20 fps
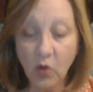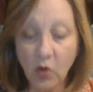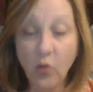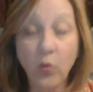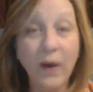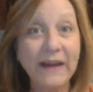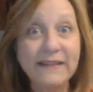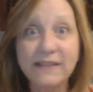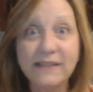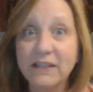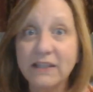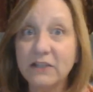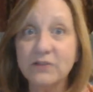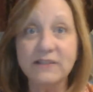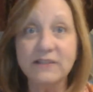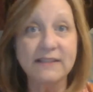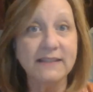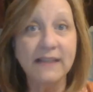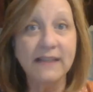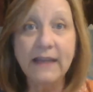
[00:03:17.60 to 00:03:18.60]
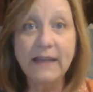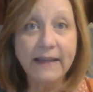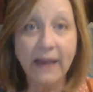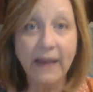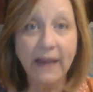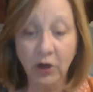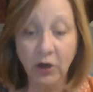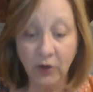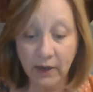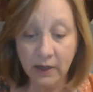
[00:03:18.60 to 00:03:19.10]
Wait till you see,
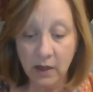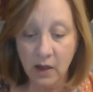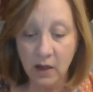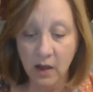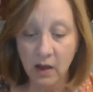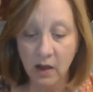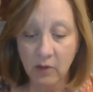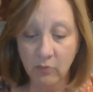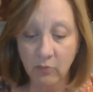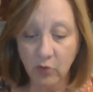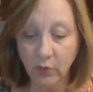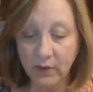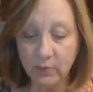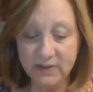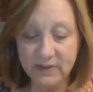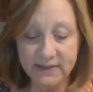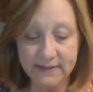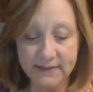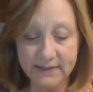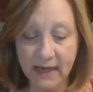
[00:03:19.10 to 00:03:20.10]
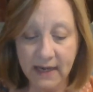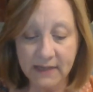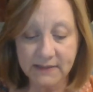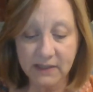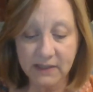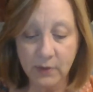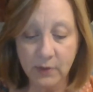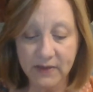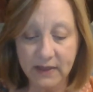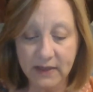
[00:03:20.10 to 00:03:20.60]
Karen. Marie was
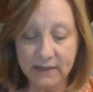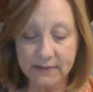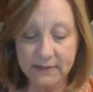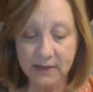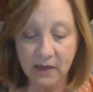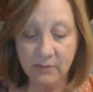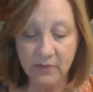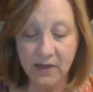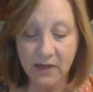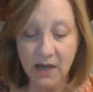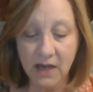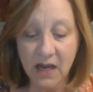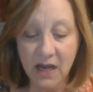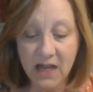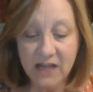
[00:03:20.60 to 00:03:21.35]
dancing with excitement.